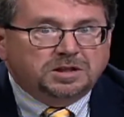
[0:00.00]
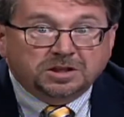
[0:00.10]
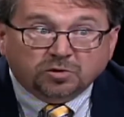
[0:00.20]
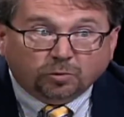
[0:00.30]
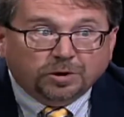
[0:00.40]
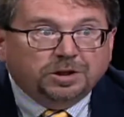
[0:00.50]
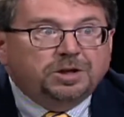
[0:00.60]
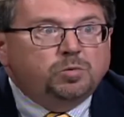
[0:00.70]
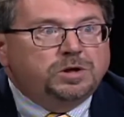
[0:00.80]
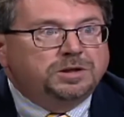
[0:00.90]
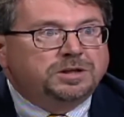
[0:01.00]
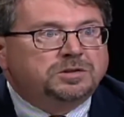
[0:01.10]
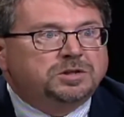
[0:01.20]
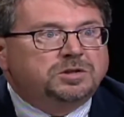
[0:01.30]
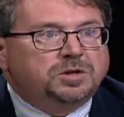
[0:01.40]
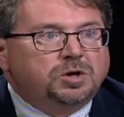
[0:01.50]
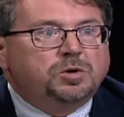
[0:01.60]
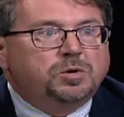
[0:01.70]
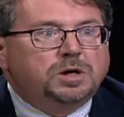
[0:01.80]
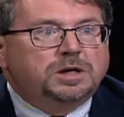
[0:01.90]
is really willing to go